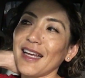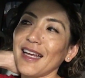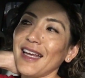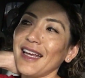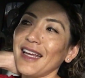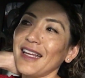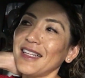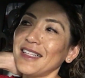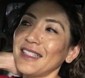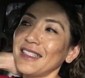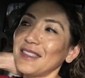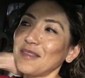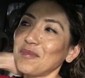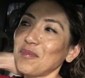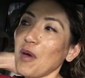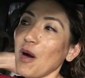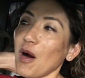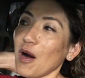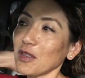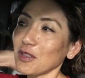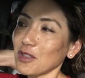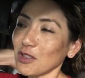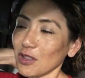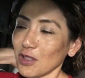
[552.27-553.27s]
And
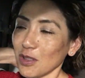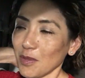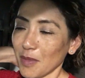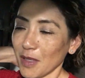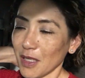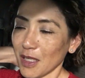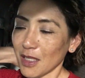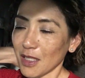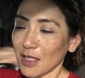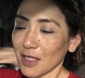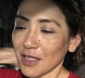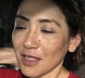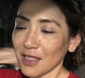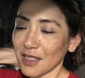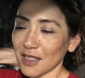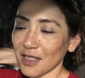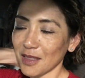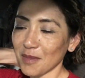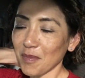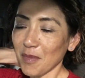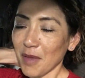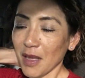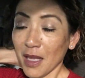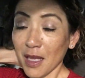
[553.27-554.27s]
partially
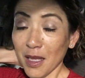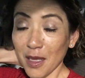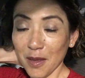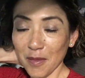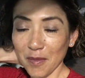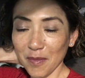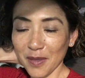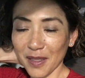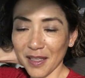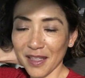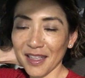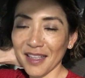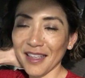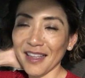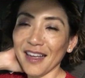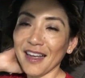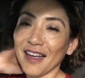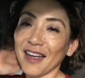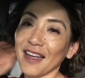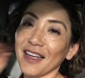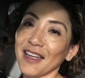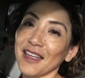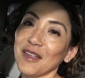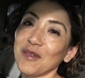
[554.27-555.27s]
because maybe
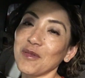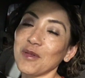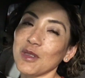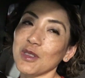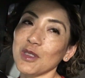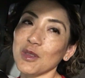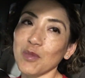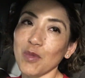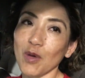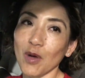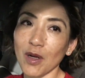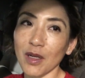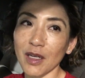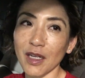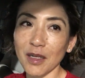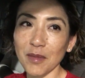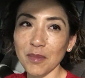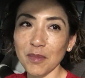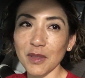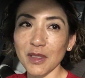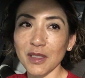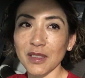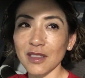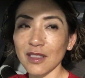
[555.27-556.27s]
I was brought up
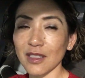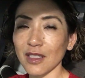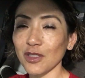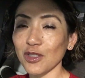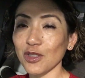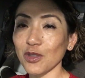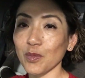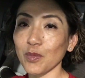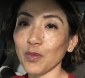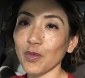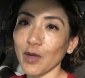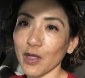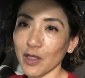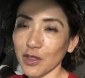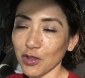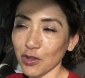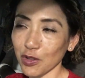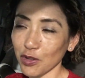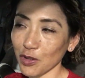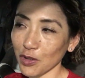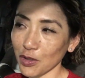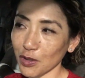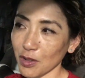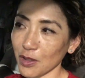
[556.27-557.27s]
in such a
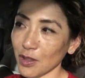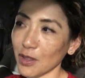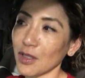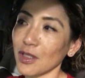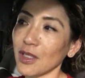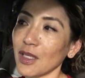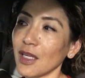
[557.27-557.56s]
pressured